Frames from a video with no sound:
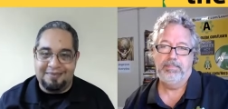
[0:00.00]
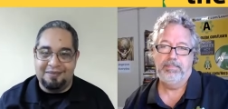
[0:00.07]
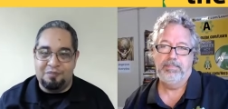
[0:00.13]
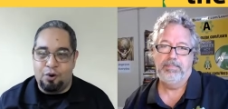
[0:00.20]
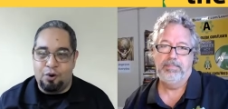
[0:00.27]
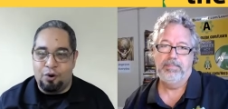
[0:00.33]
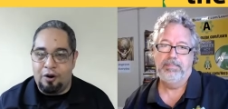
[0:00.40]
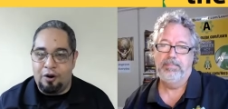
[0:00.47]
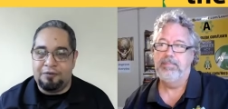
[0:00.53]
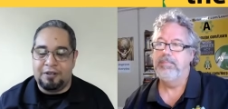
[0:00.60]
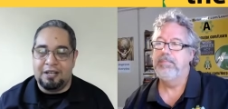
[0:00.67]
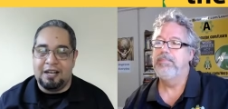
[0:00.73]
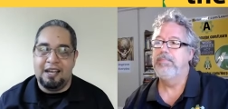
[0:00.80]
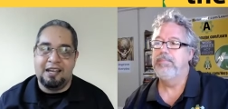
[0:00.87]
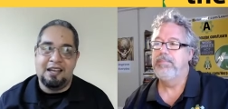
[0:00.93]
Speaker 1: more
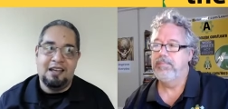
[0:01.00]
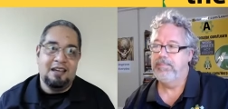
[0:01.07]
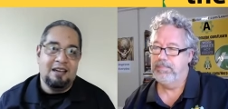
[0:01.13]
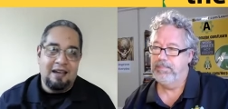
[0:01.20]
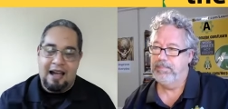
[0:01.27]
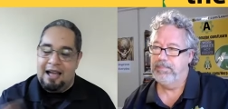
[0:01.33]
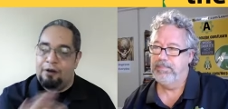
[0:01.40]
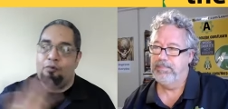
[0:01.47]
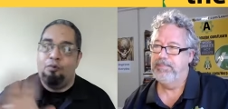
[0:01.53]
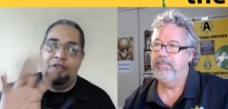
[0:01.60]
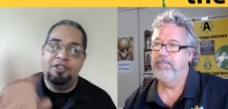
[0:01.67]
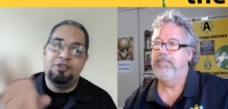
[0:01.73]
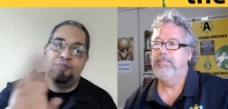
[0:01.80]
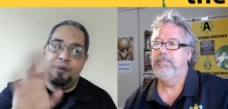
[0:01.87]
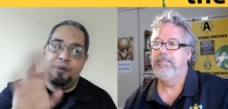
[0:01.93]
often. Like, I don't
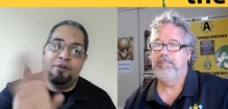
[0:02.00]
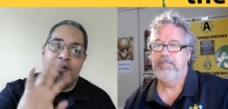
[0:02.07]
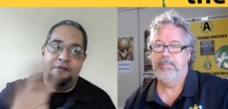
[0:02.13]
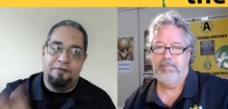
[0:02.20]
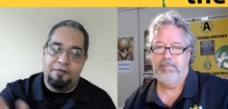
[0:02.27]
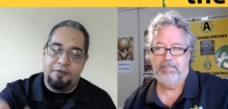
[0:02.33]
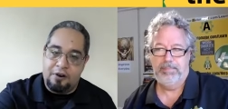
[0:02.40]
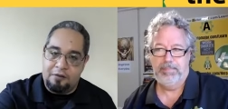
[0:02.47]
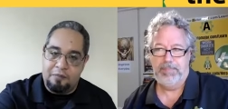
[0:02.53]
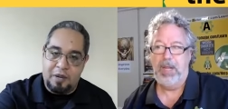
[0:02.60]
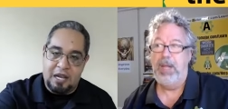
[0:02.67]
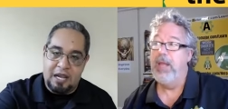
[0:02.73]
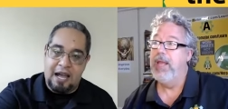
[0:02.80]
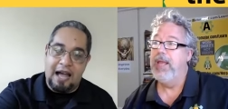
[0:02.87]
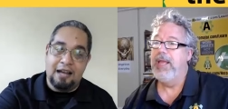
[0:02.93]
want this window in front of
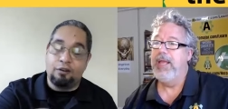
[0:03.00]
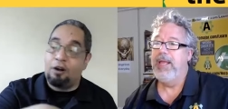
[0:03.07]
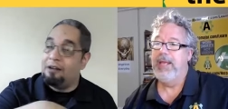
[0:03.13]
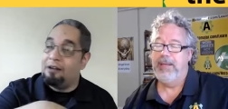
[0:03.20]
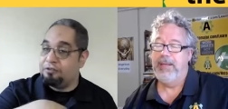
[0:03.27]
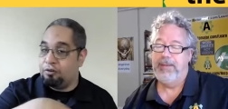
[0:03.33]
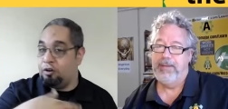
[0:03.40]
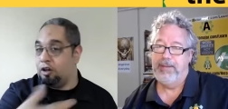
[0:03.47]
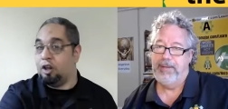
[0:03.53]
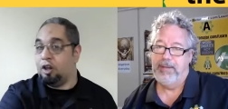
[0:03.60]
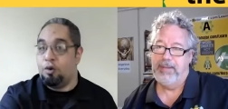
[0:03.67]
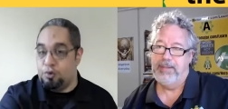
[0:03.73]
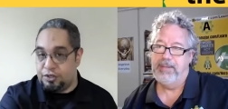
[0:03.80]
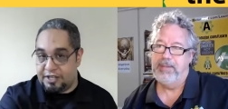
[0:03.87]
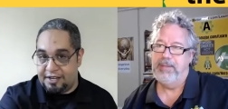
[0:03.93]
me. I don't have to
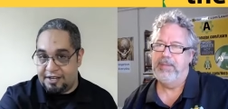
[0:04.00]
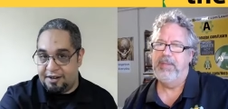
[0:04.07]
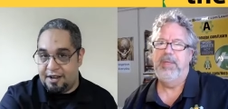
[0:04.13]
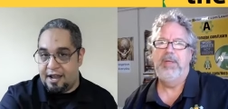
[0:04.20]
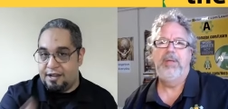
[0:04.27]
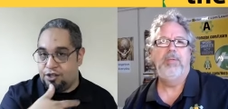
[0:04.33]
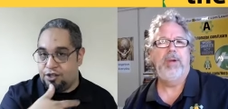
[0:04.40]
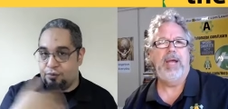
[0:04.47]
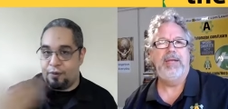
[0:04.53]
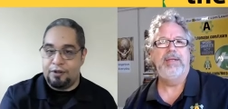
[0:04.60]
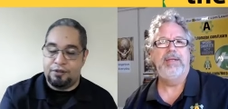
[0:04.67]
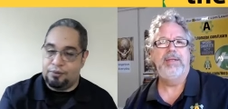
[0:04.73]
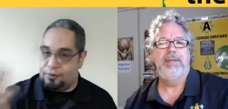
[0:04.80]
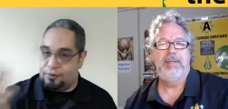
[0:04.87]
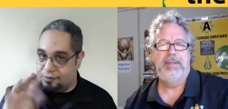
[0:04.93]
close it. I just
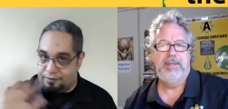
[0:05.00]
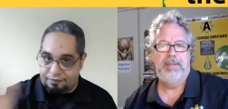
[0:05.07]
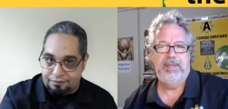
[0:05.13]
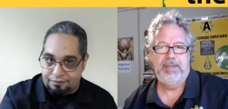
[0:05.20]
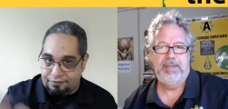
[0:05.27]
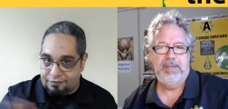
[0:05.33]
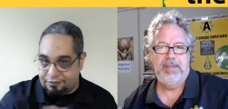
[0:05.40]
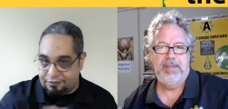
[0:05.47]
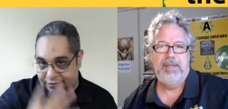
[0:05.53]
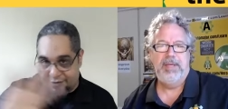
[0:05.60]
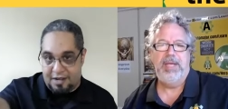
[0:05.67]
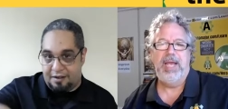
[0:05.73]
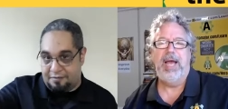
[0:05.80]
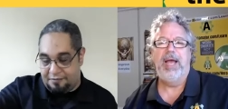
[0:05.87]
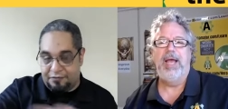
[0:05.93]
want to.
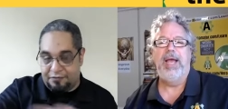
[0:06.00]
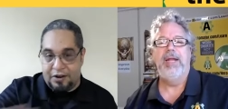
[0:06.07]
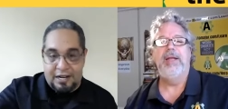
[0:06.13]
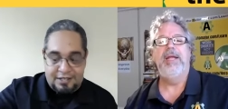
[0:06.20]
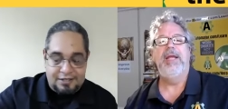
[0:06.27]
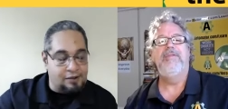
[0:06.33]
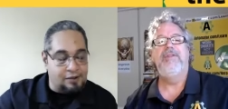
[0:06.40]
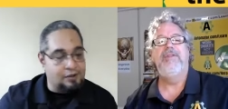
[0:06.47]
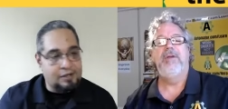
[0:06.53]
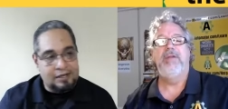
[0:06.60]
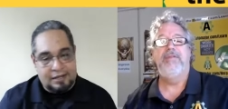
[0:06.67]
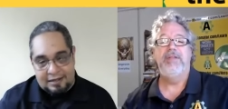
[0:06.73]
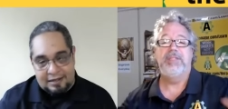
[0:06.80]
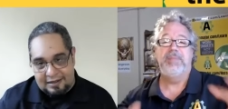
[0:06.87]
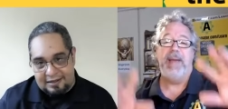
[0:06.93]
Speaker 2: Yeah. And
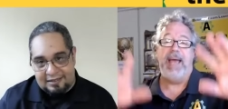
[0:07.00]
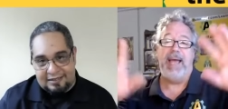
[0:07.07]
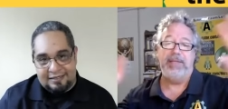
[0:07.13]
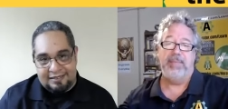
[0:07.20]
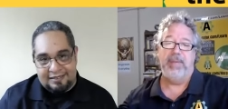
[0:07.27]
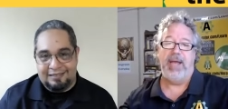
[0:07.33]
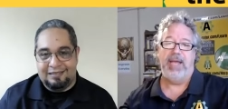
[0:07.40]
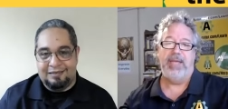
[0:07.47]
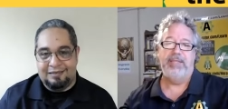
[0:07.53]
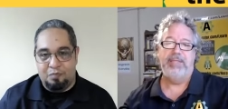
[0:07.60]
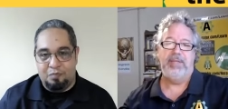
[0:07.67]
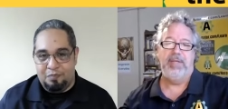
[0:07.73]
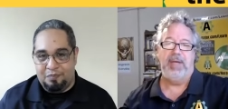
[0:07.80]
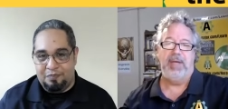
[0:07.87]
if it's maximized,